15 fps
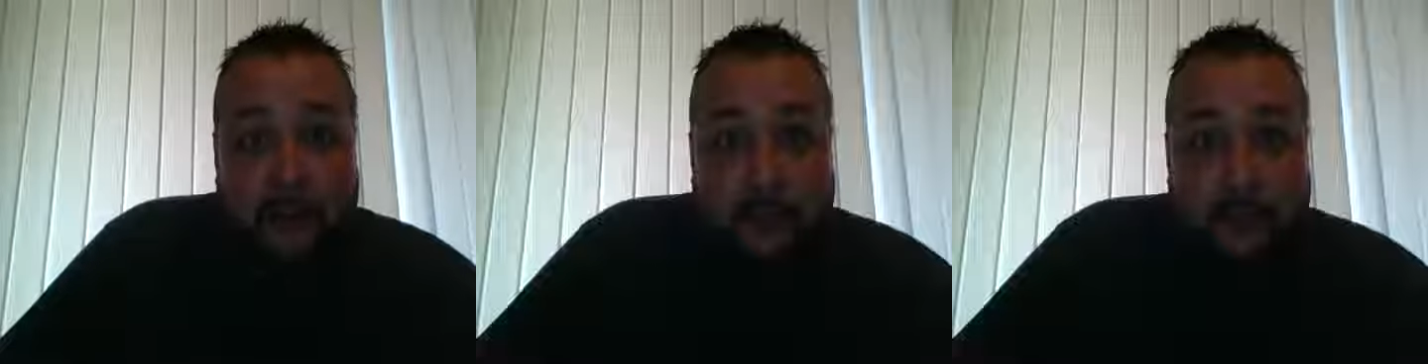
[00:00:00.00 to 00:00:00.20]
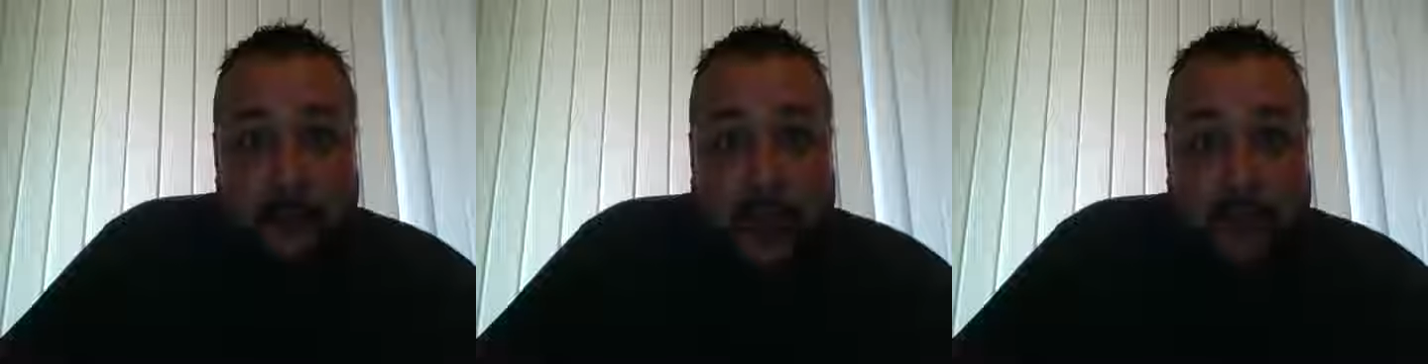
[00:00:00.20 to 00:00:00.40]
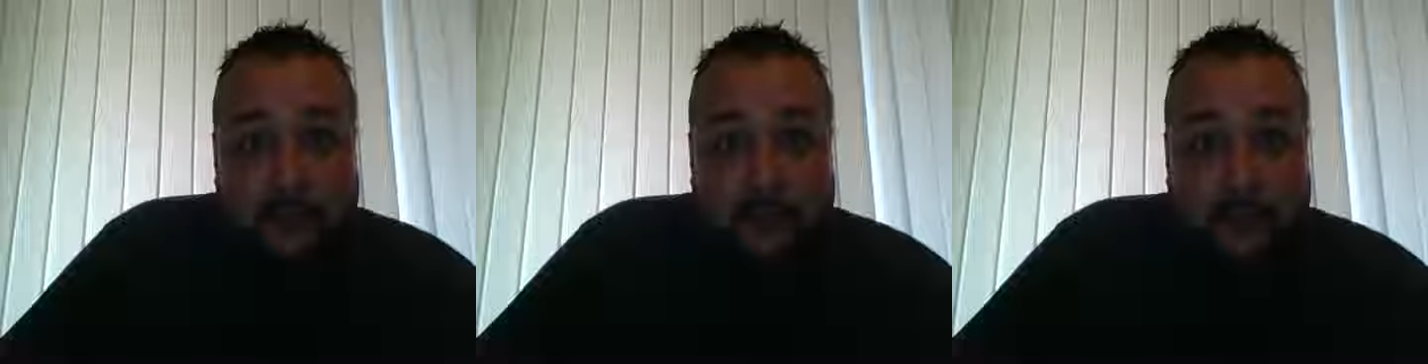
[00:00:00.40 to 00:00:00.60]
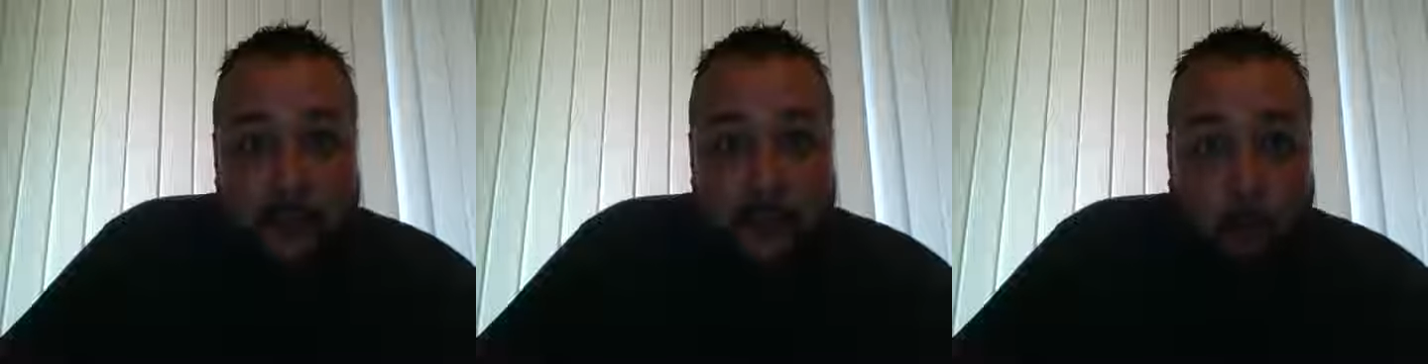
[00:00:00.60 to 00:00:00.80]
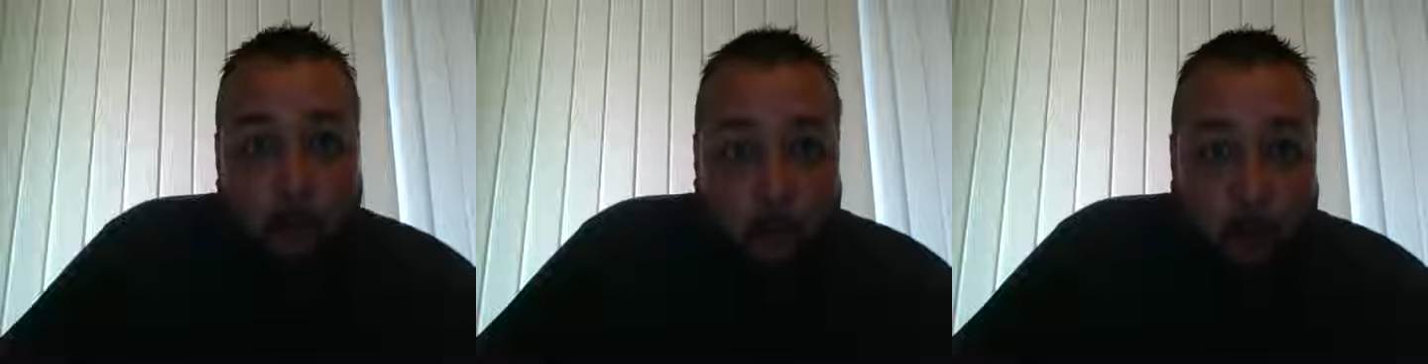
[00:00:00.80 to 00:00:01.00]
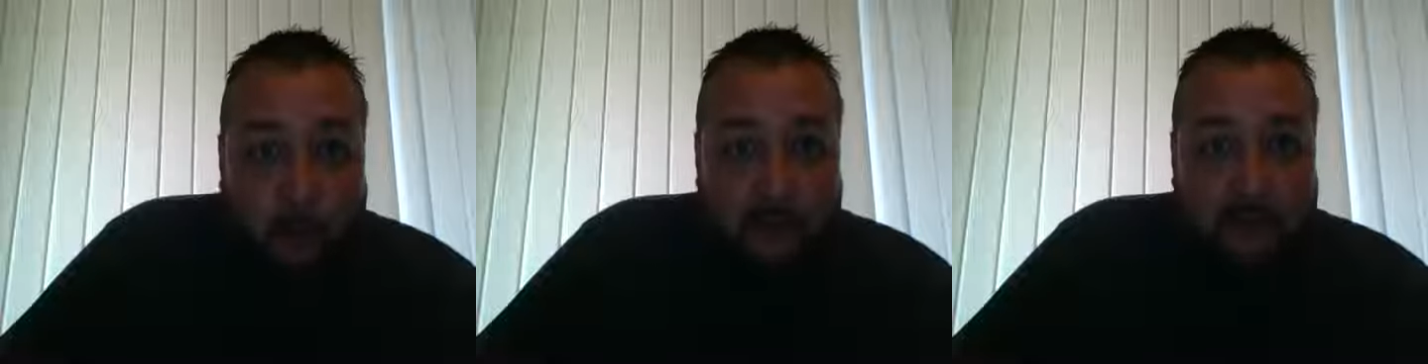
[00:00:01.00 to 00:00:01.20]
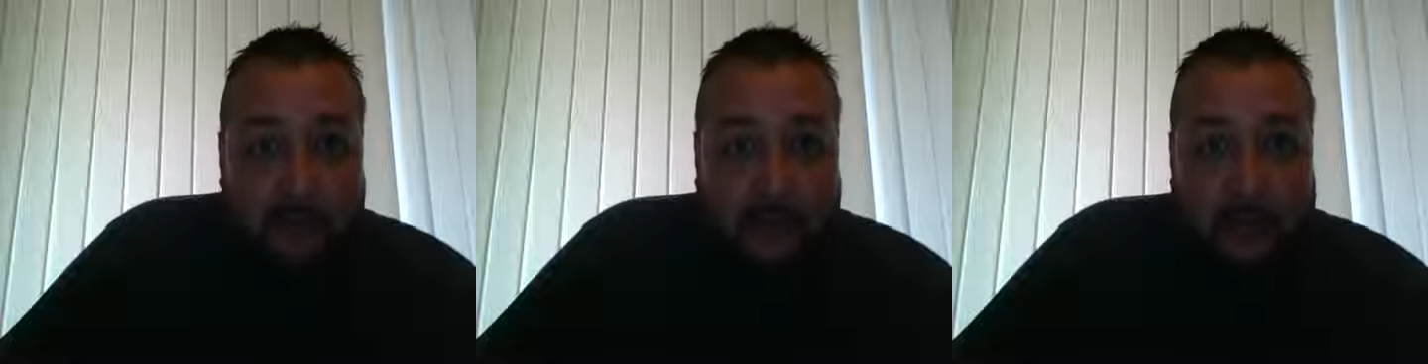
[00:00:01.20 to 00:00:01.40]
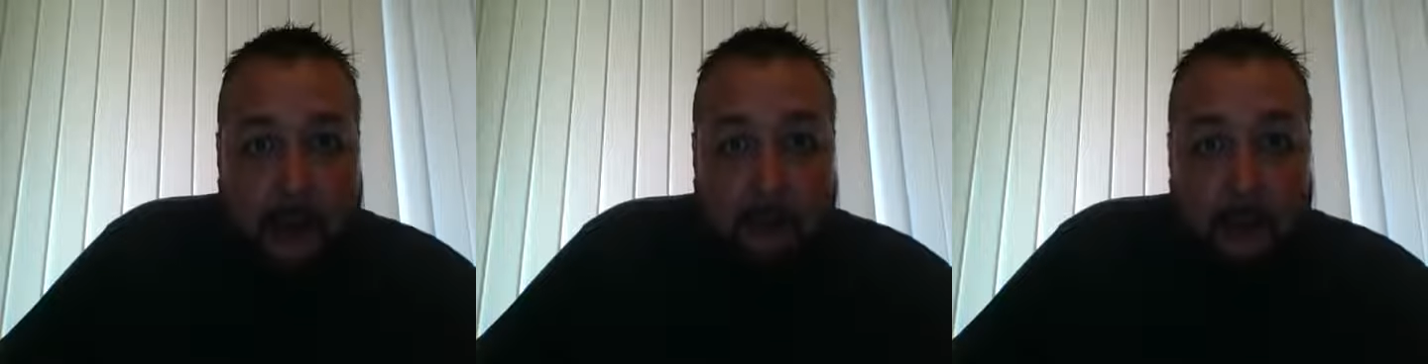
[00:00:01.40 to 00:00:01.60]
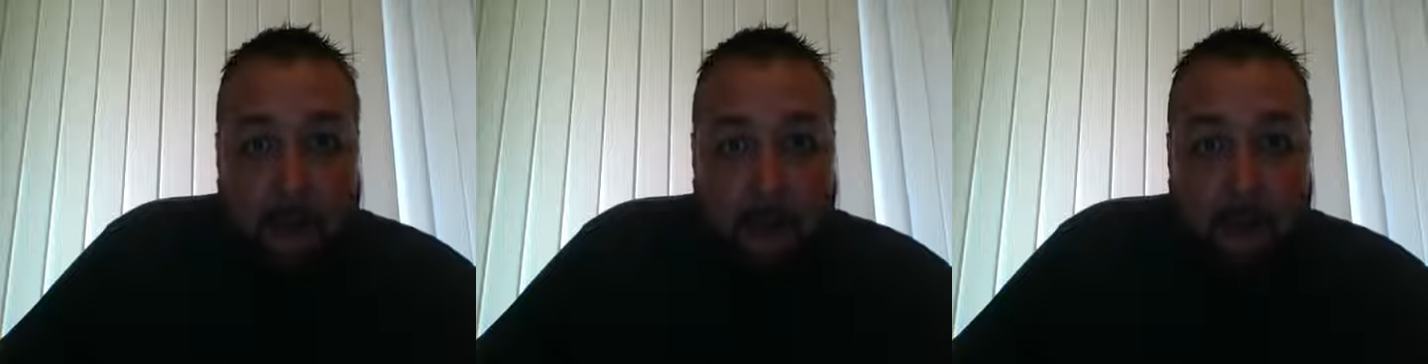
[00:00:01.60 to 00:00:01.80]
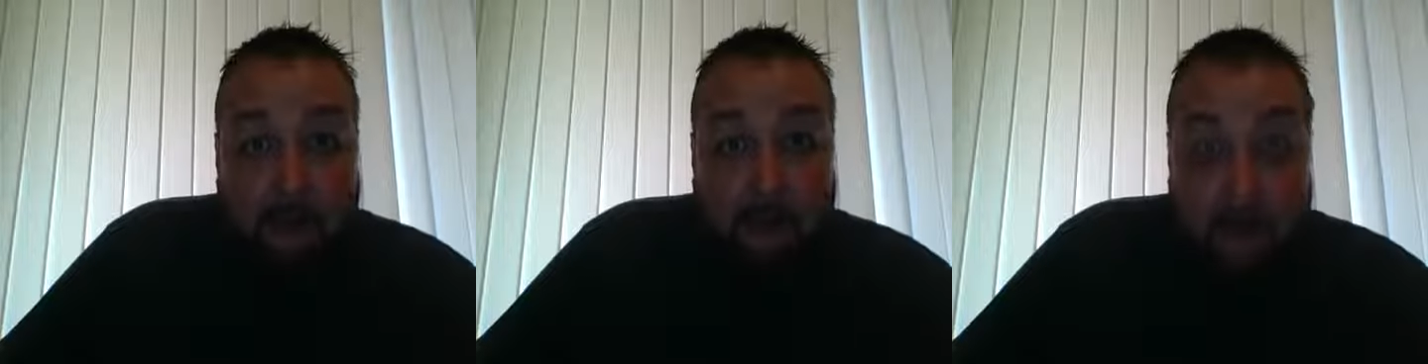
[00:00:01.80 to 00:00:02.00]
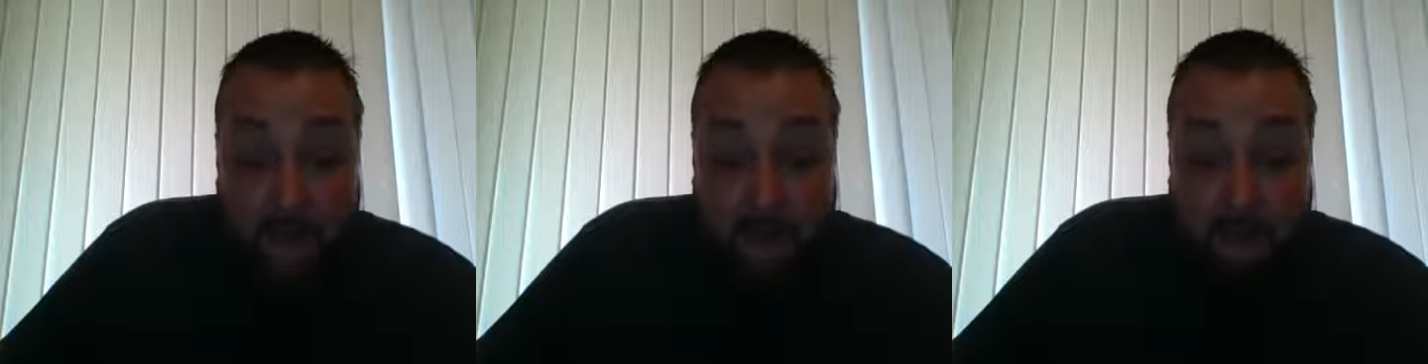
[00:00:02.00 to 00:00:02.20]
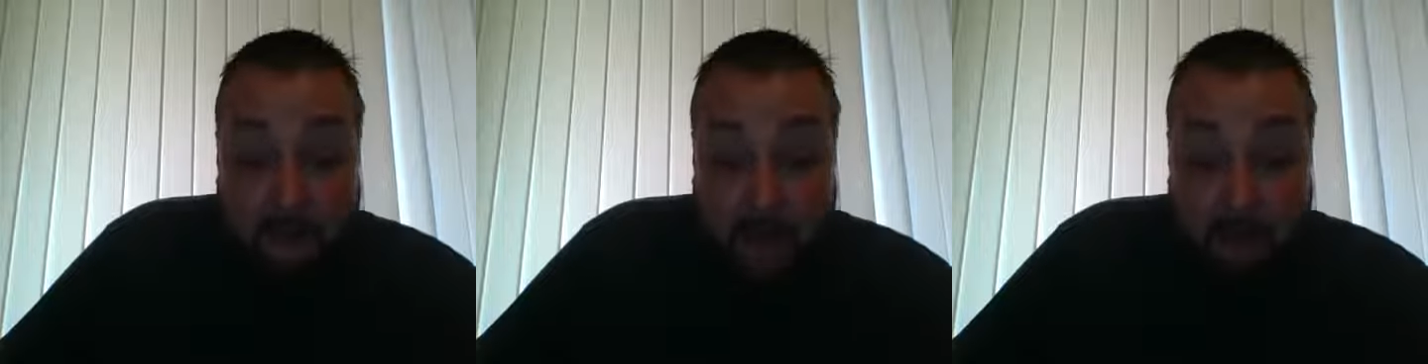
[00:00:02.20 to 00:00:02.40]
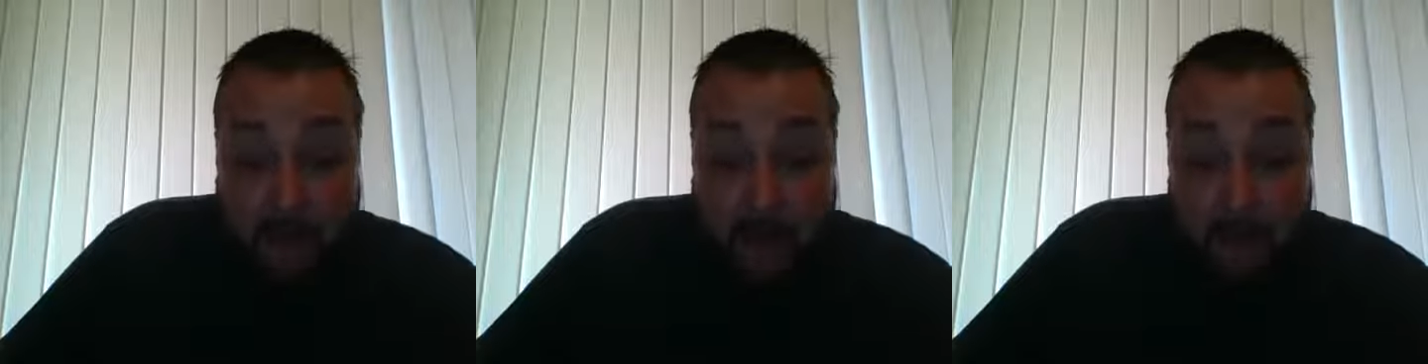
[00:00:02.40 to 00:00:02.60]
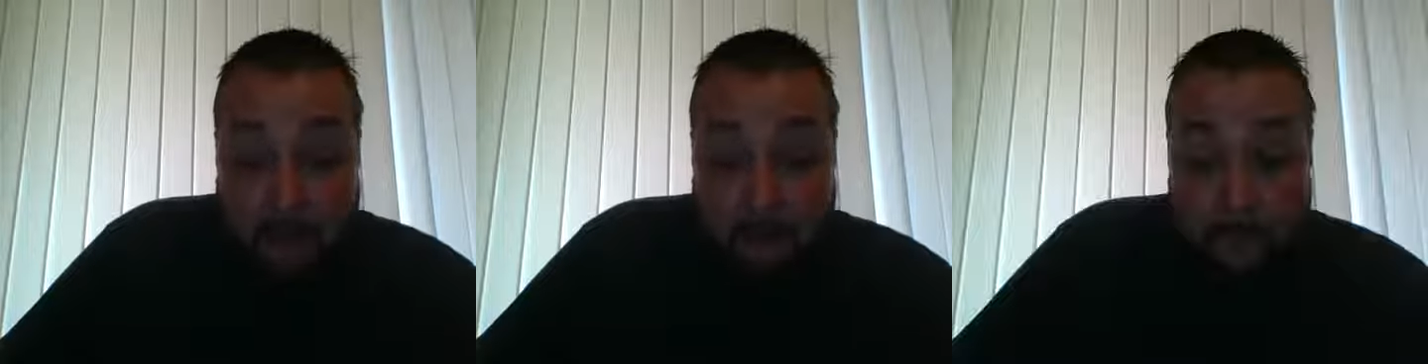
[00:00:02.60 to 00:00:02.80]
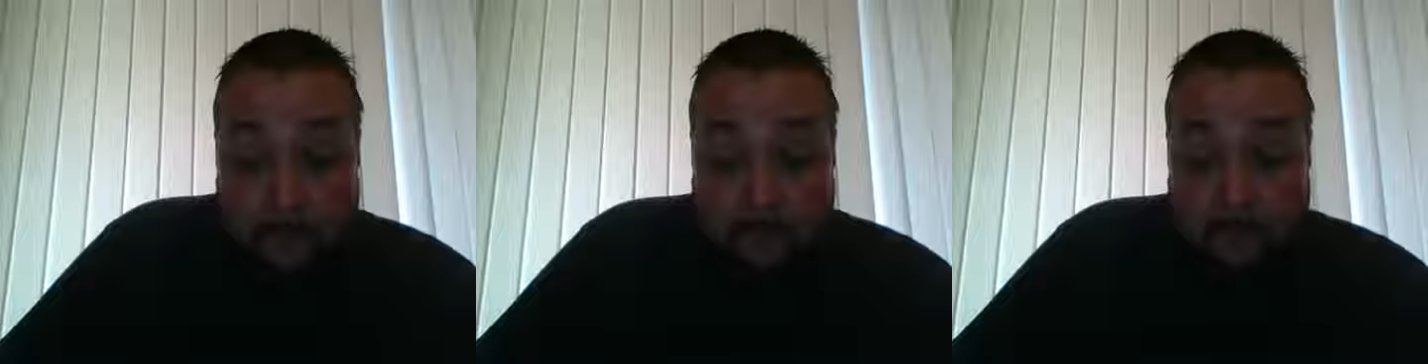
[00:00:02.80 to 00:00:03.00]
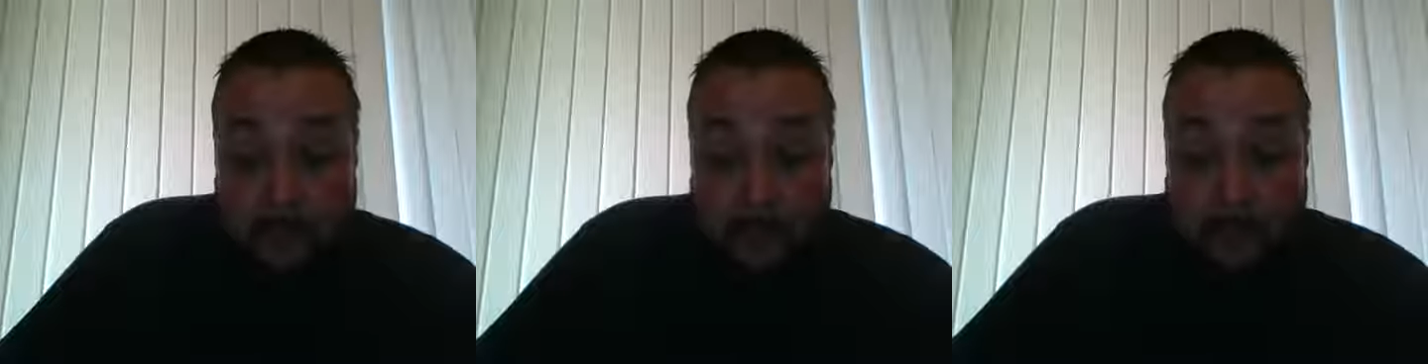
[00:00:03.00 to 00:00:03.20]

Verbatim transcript: There has to be works that come alongside of it, right?